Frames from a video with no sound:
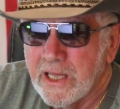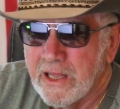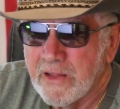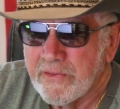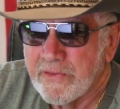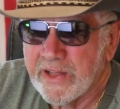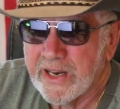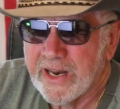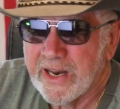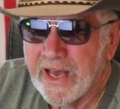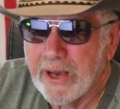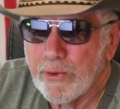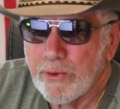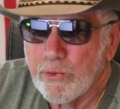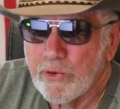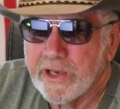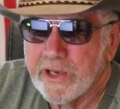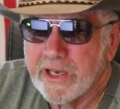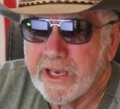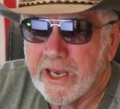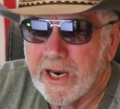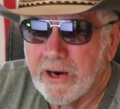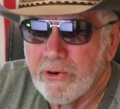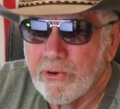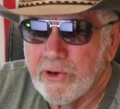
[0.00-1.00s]
that I will
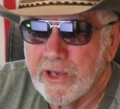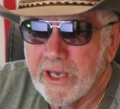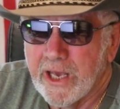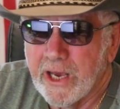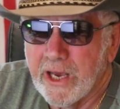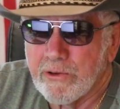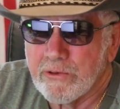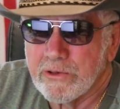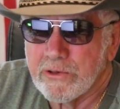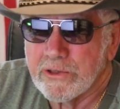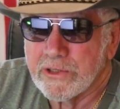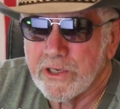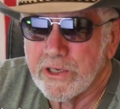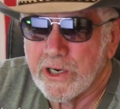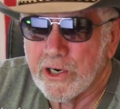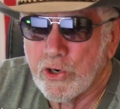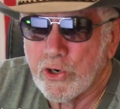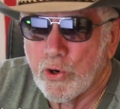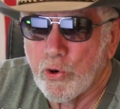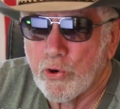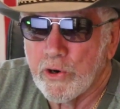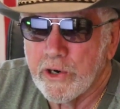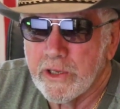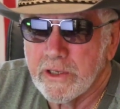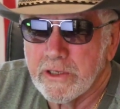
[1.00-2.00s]
carry out,
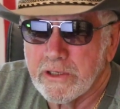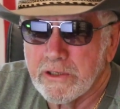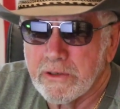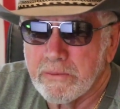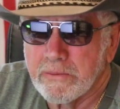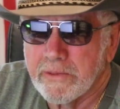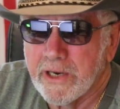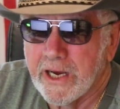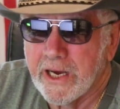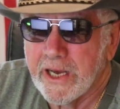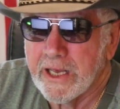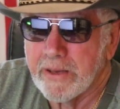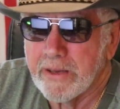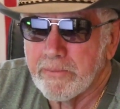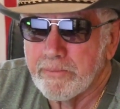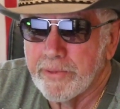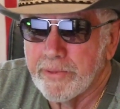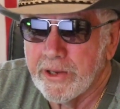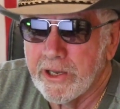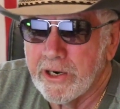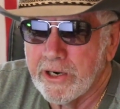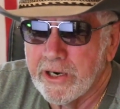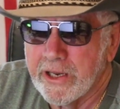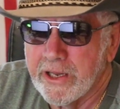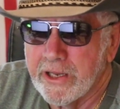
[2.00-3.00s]
according to my
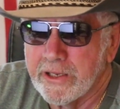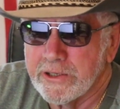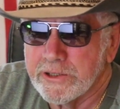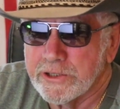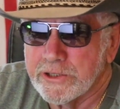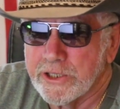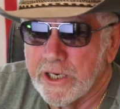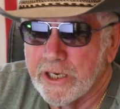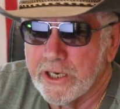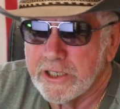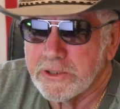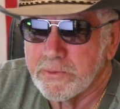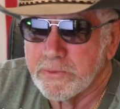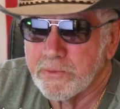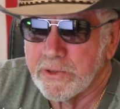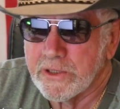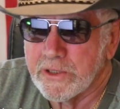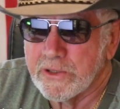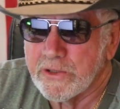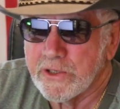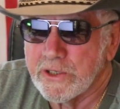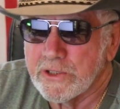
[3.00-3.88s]
ability and judgment,